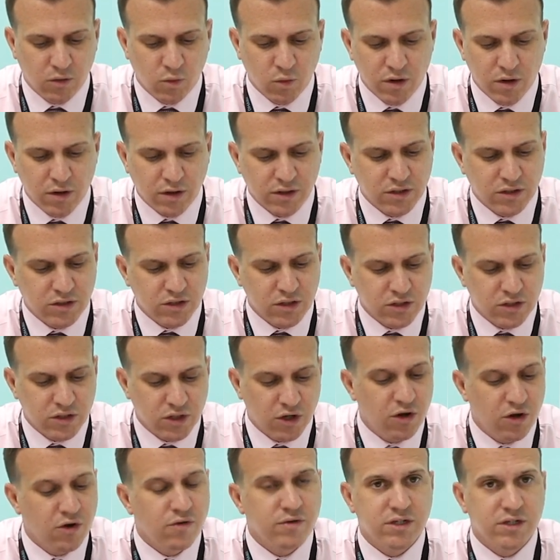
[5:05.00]
worked as a
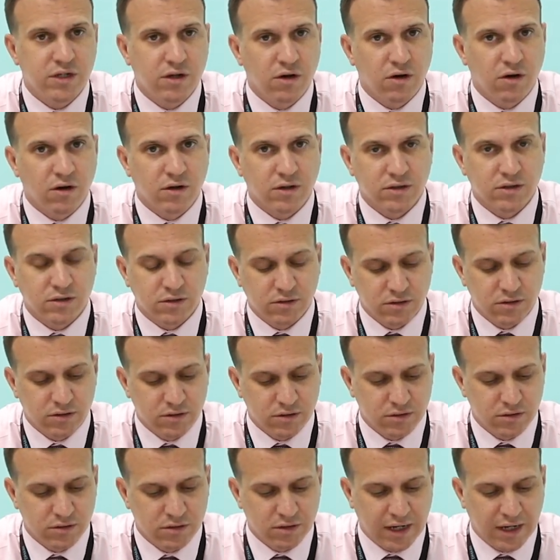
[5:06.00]
security guard
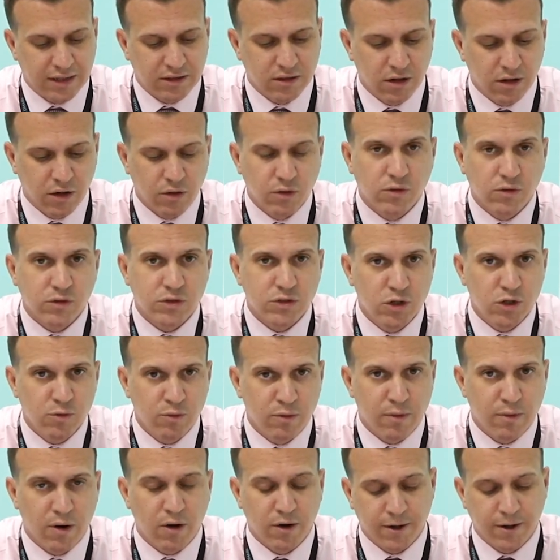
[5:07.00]
at the local
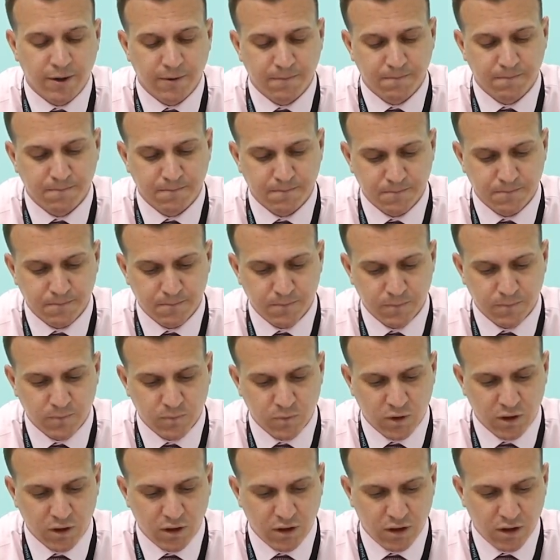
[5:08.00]
supermarket.
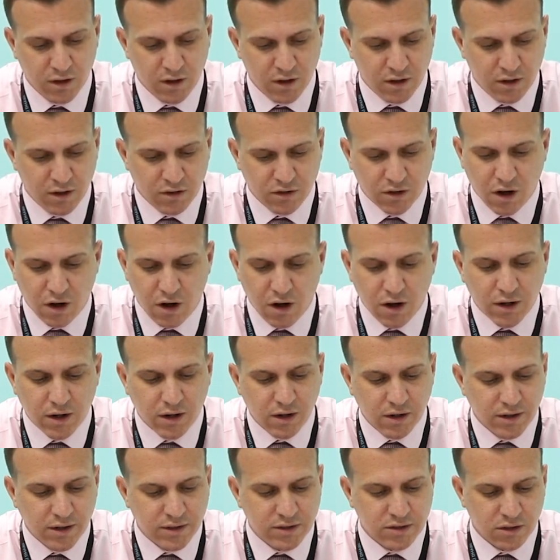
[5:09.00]
The
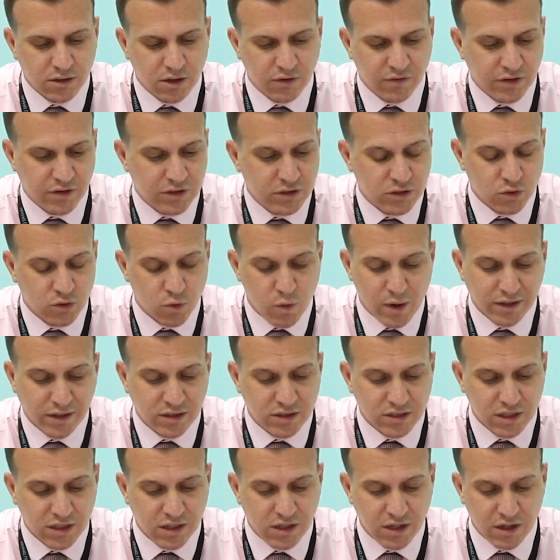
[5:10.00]
highlight of his
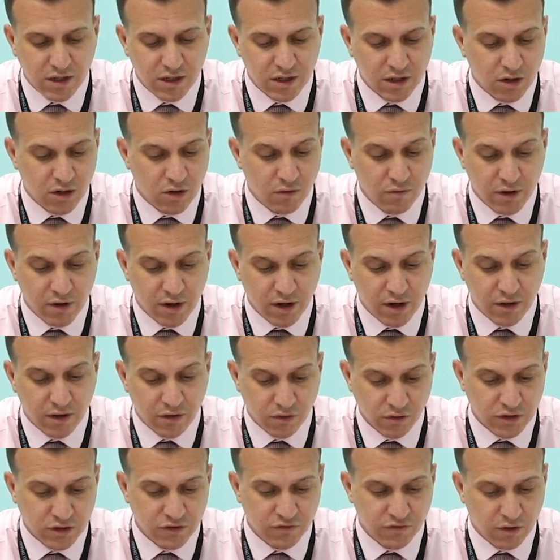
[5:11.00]
20-year career
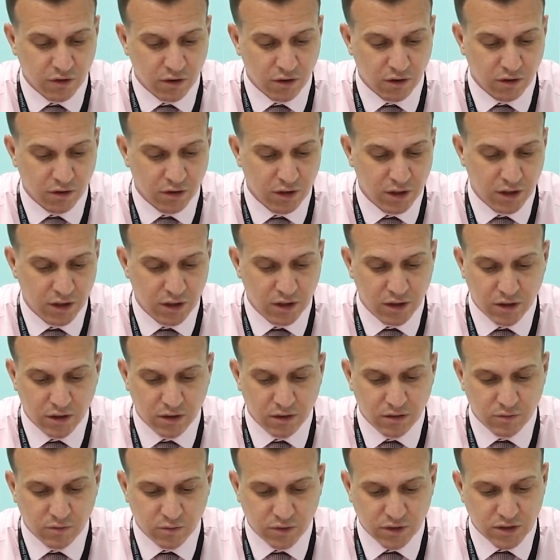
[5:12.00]
thus far
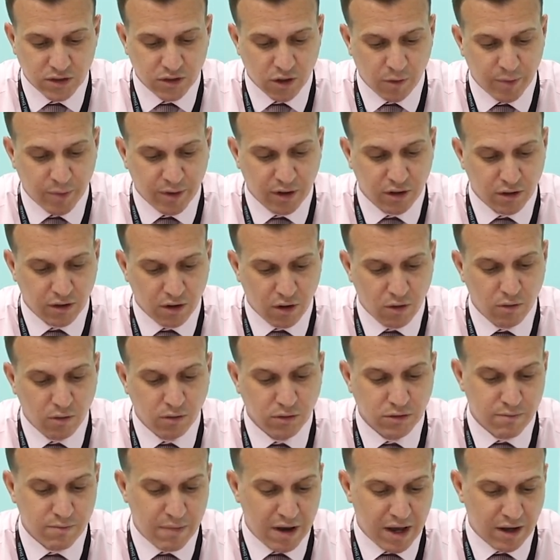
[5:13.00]
was stopping an
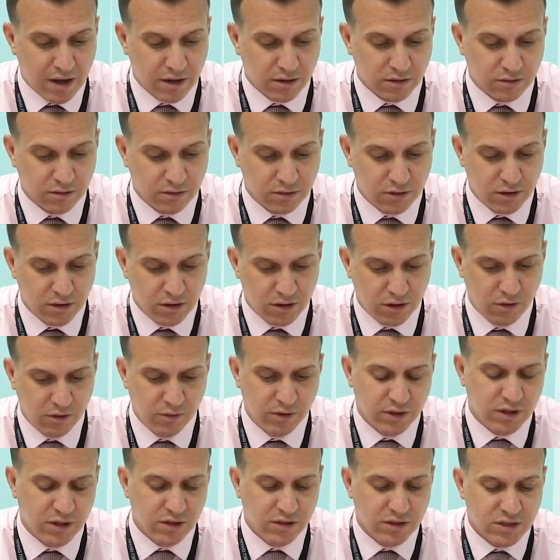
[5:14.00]
old man who
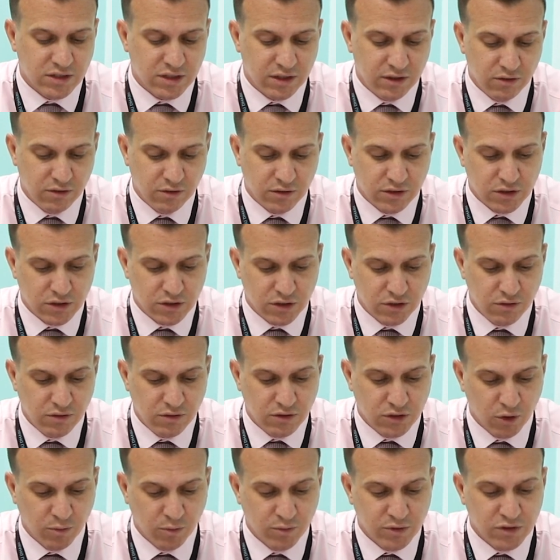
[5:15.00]
had concealed two
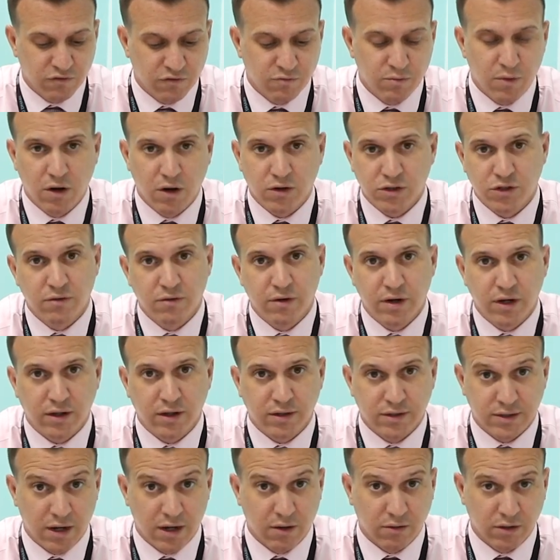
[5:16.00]
tubs of
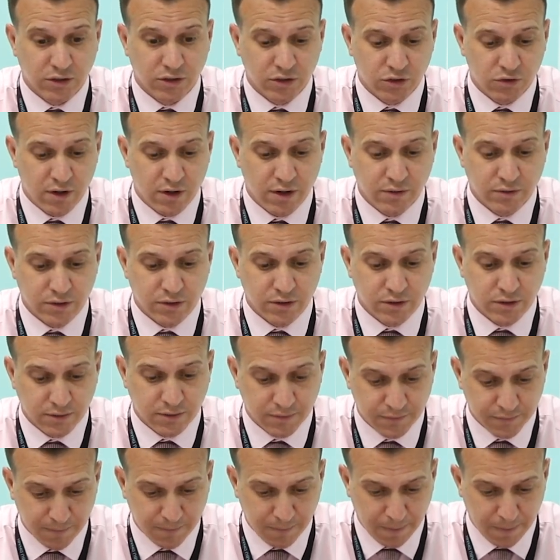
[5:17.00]
margarine down his trousers.